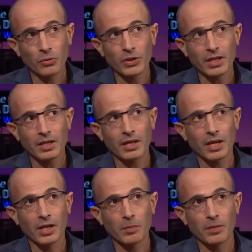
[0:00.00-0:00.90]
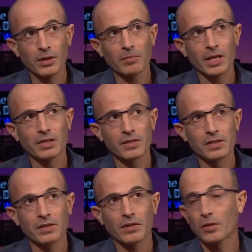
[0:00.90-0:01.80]
to really help them
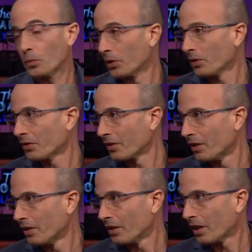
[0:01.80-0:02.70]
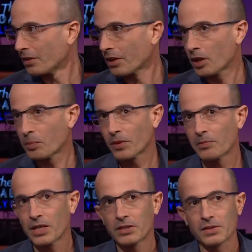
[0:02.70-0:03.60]
understand the world and help
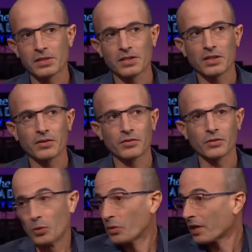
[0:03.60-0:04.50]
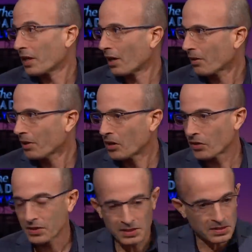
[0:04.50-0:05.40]
them understand who they are.
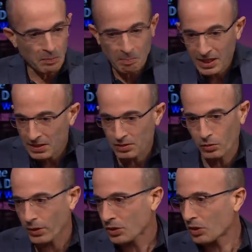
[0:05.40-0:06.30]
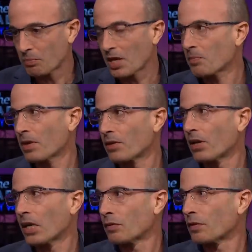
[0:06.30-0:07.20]
You know, this is the biggest question maybe in the
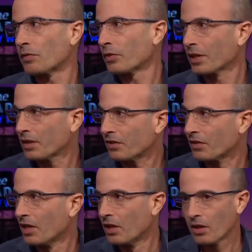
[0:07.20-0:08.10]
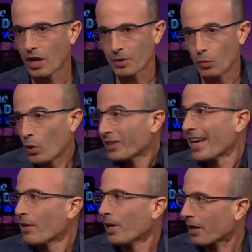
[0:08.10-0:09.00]
life of every kid. I mean, what
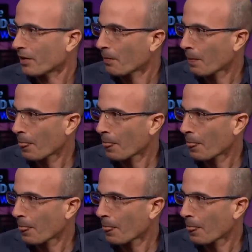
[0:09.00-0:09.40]
am I?